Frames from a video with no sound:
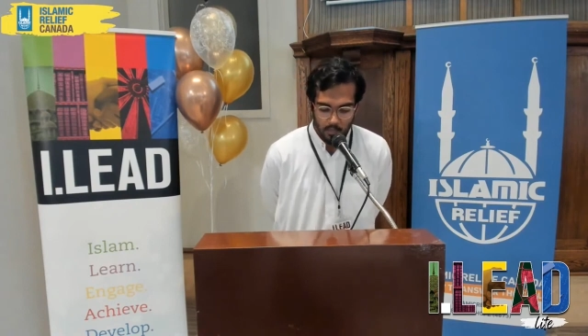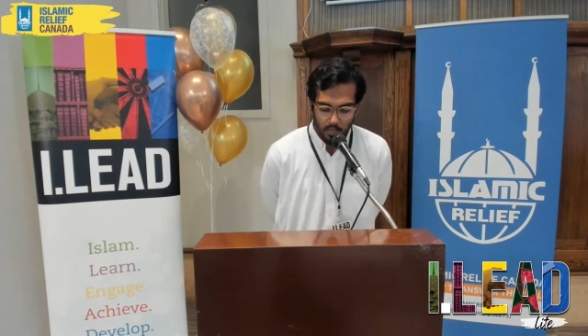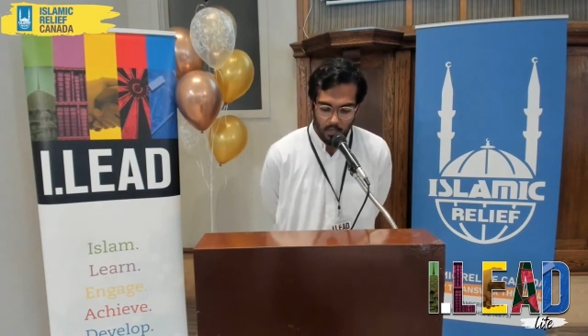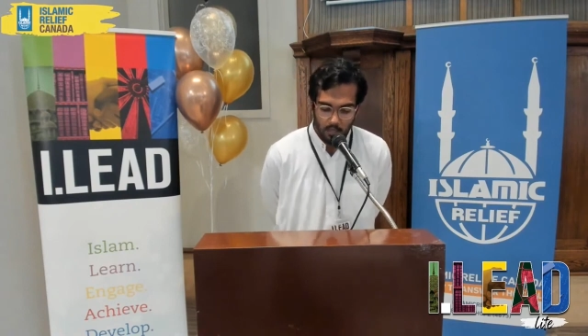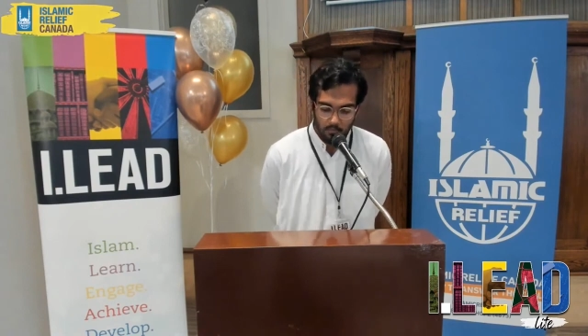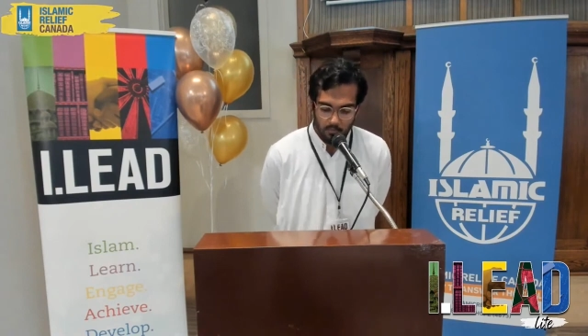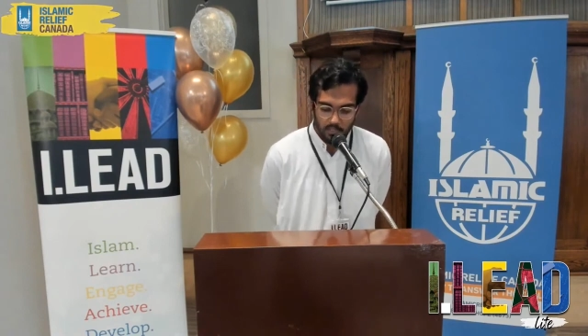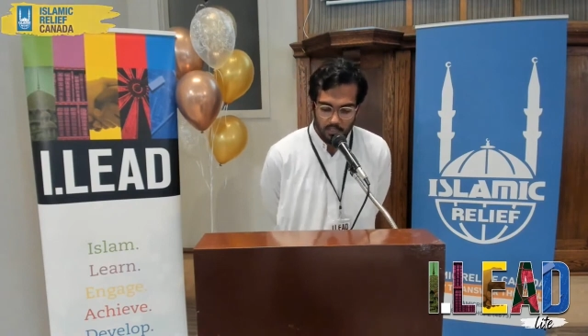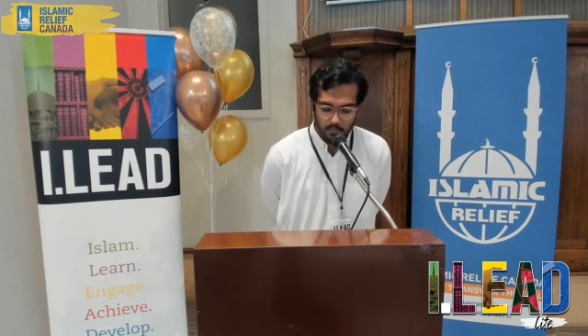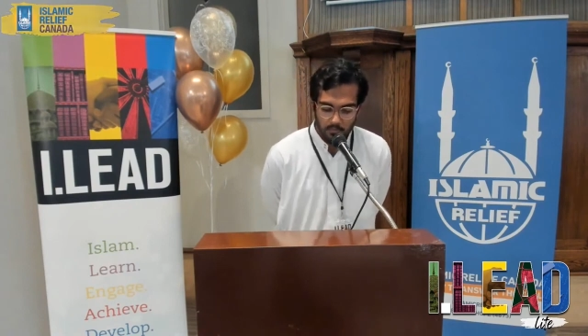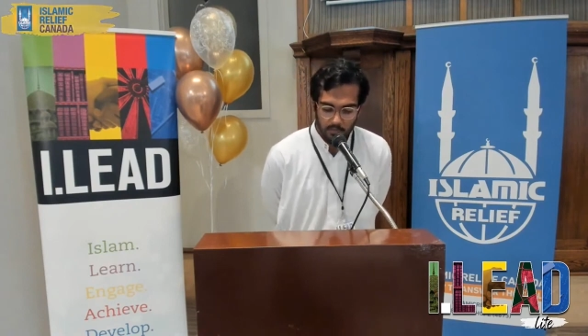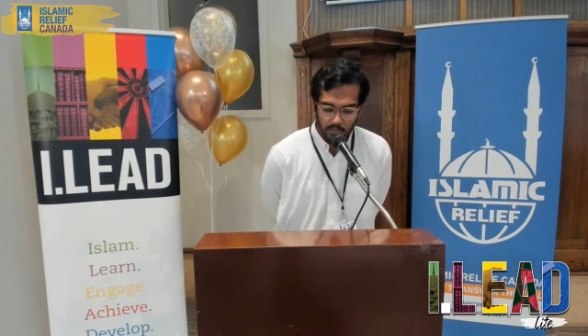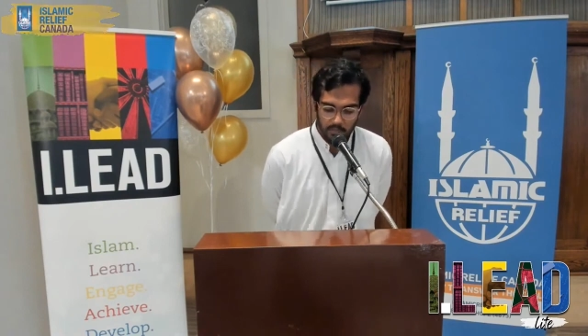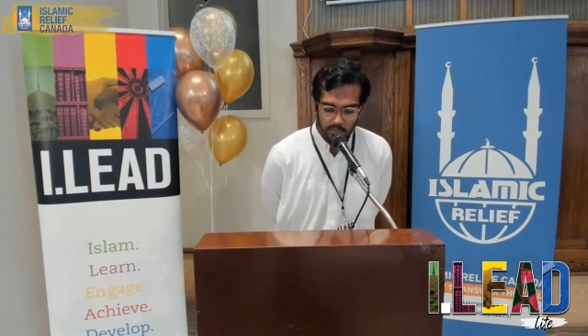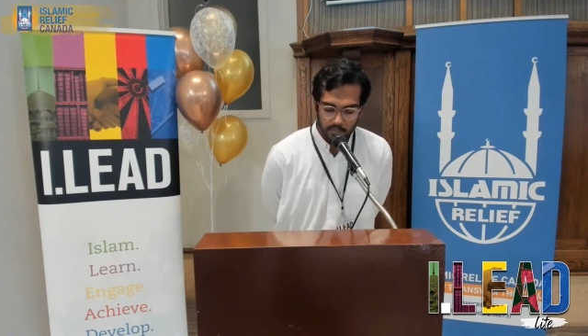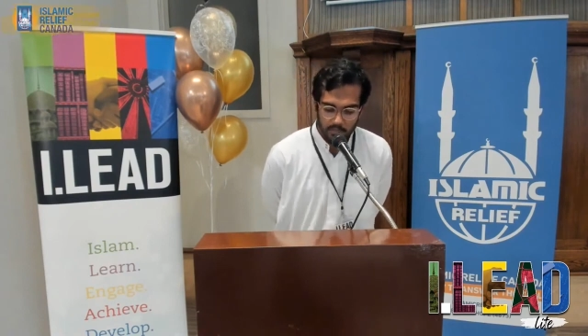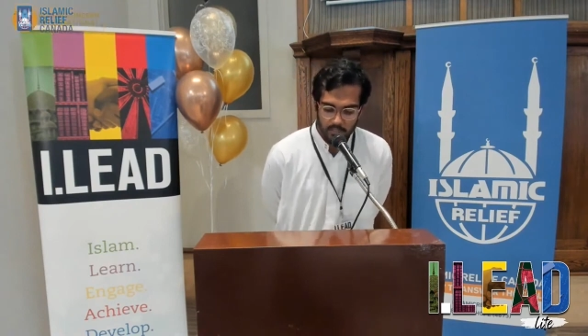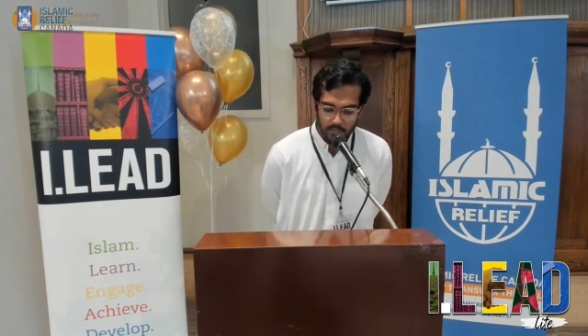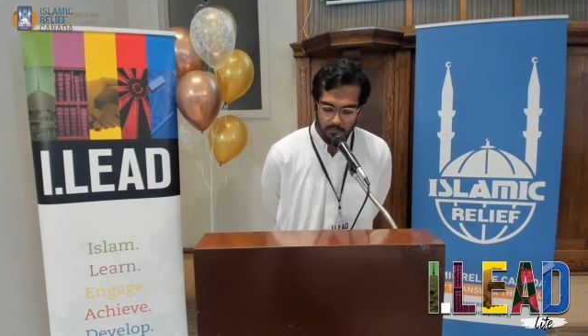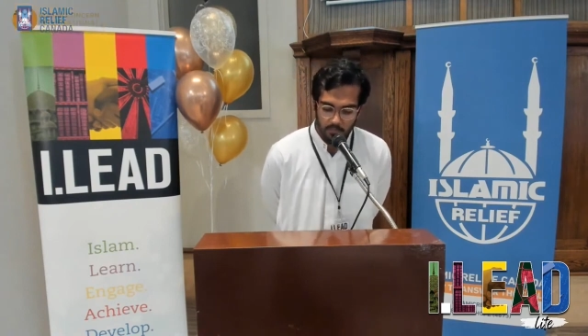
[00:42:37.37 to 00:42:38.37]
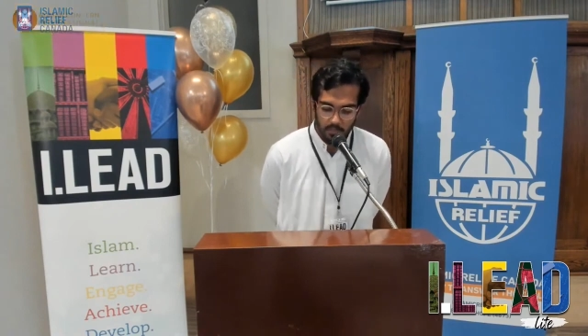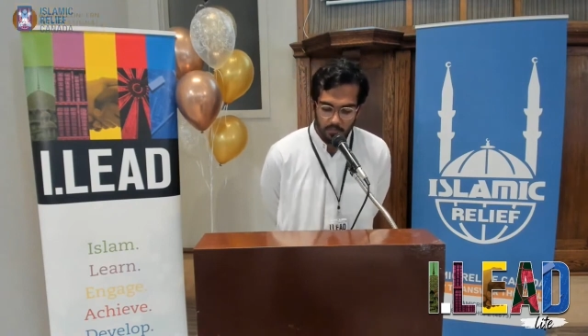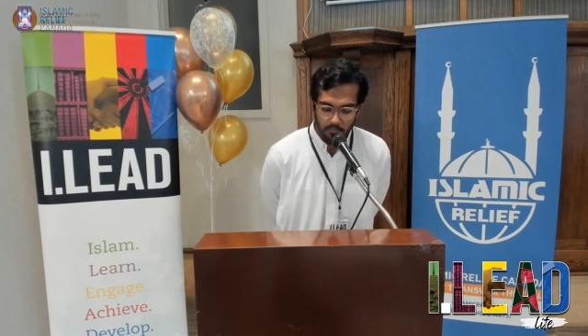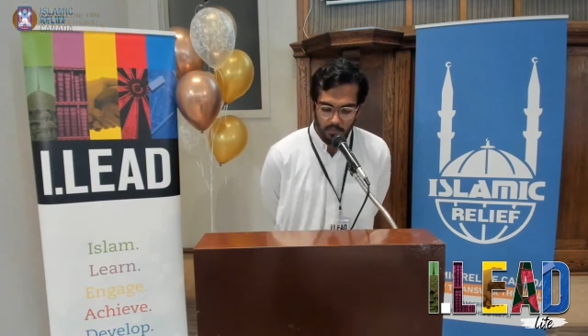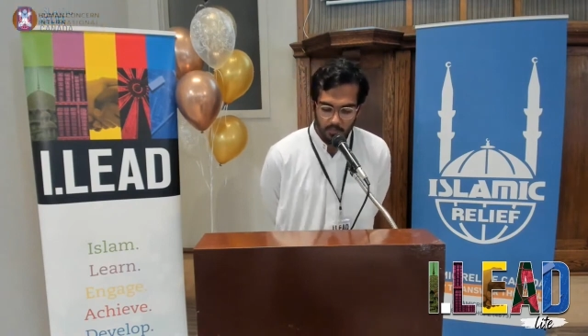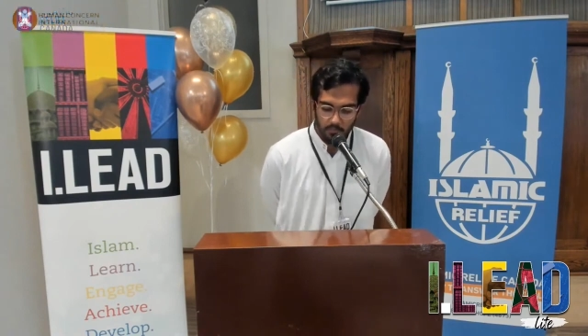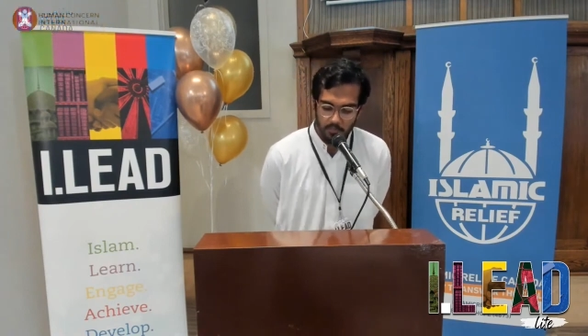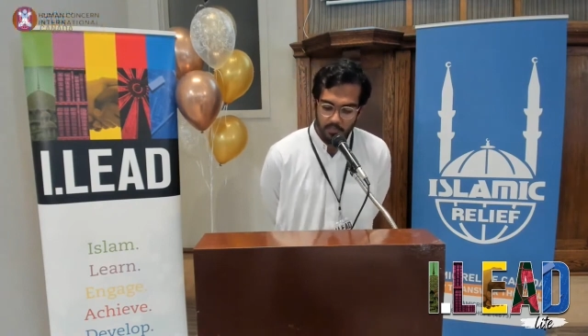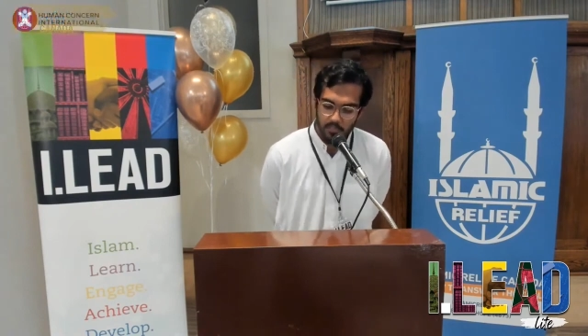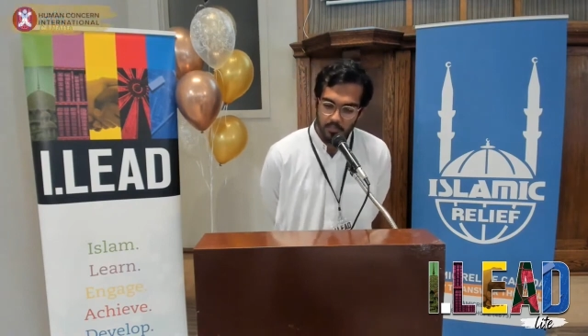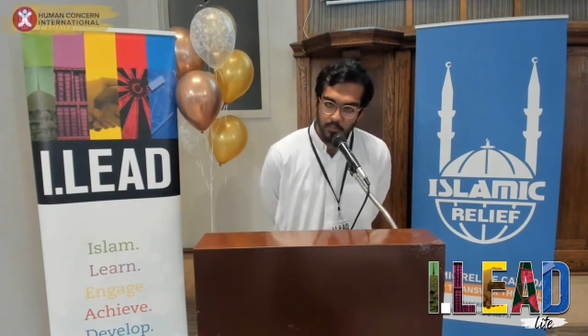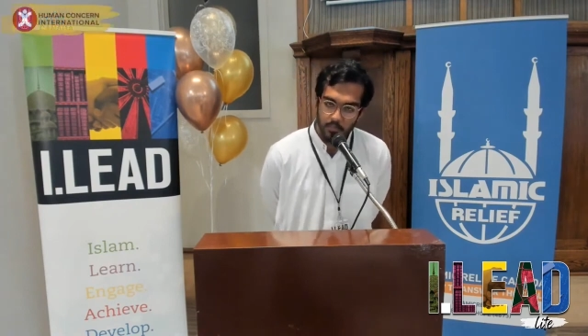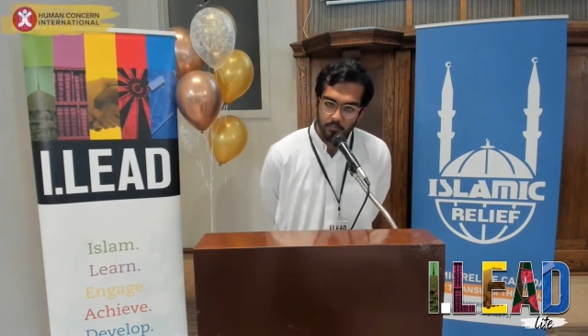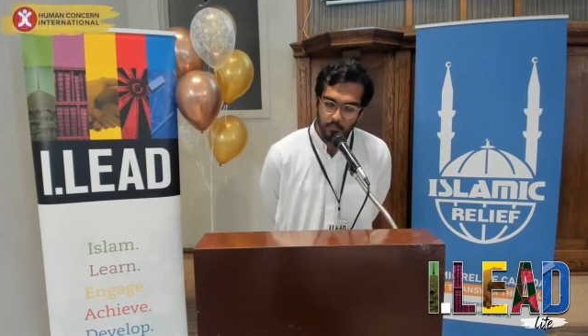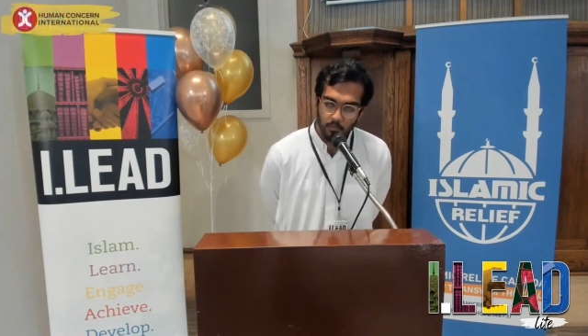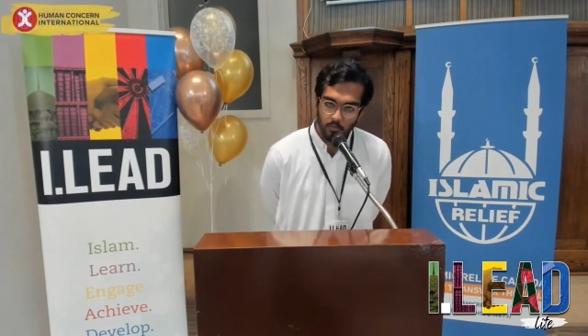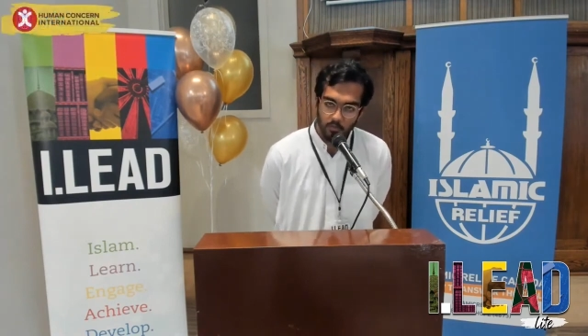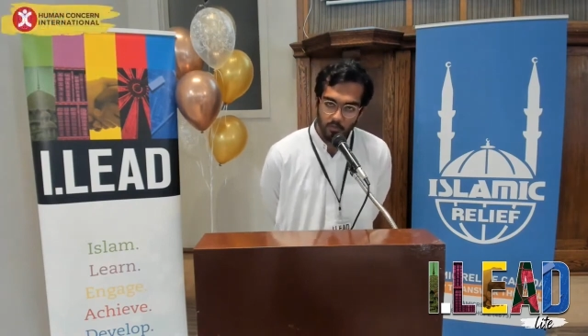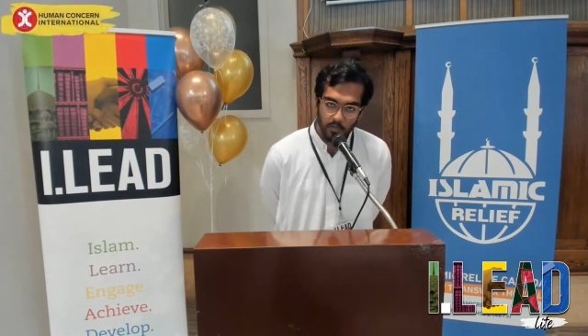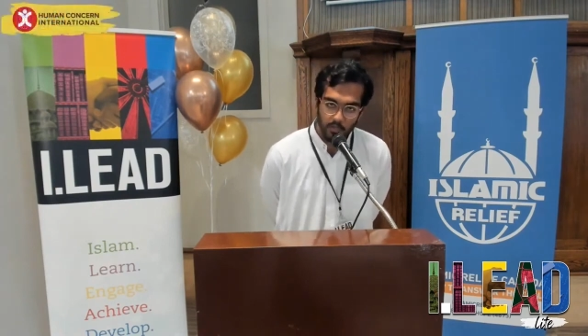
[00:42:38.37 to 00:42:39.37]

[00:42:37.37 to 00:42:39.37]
How much money is spent by Muslim